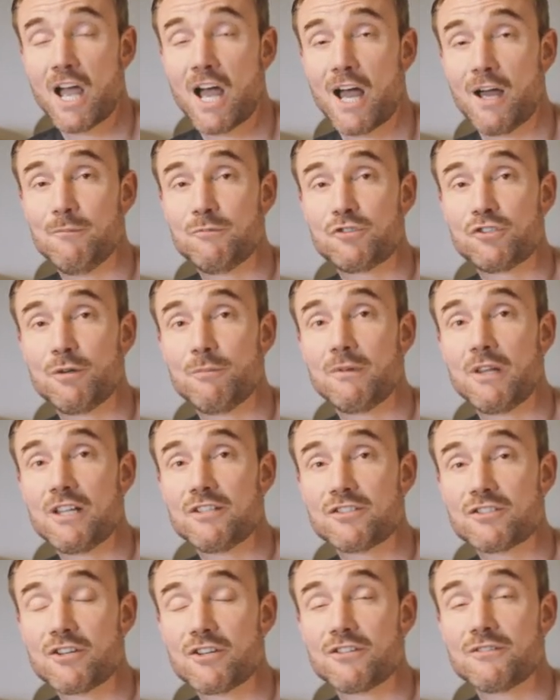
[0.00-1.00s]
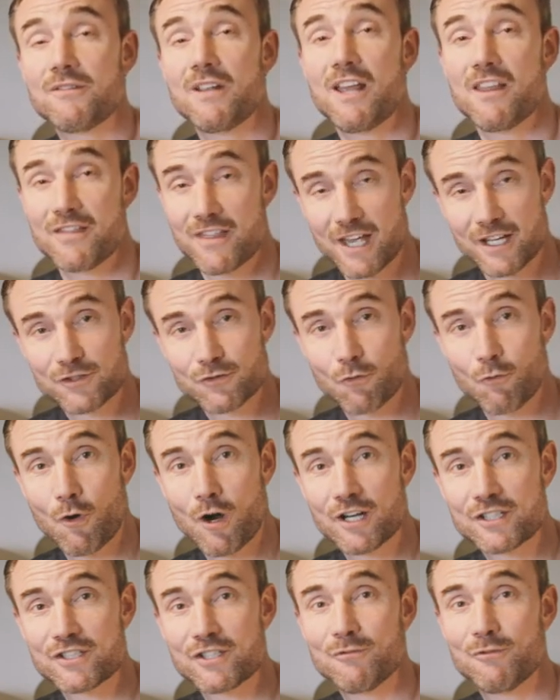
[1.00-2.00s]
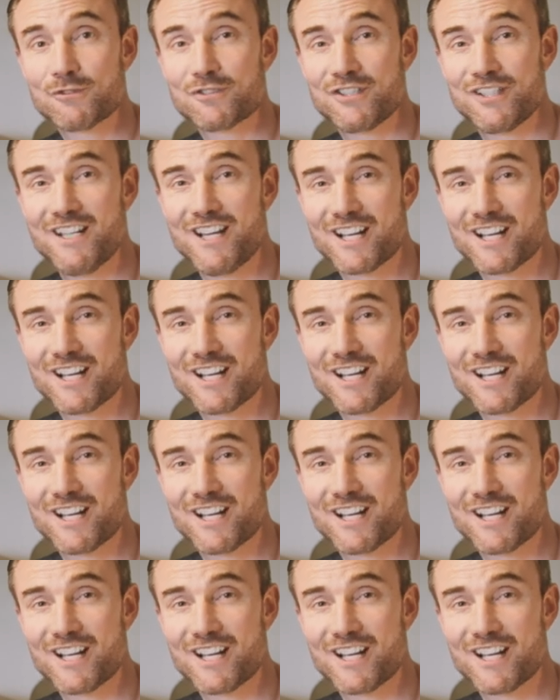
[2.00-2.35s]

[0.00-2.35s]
I'm Jim Linsner. Thanks for watching. We'll see you